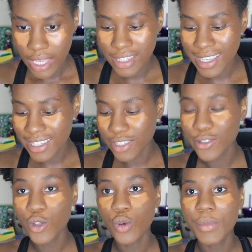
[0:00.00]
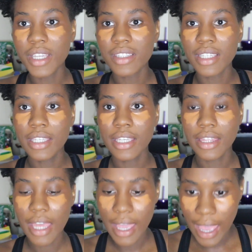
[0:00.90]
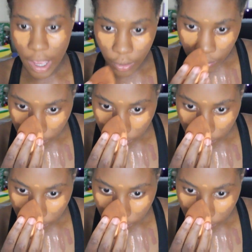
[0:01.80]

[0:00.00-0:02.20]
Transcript: it takes a little bit to get that out.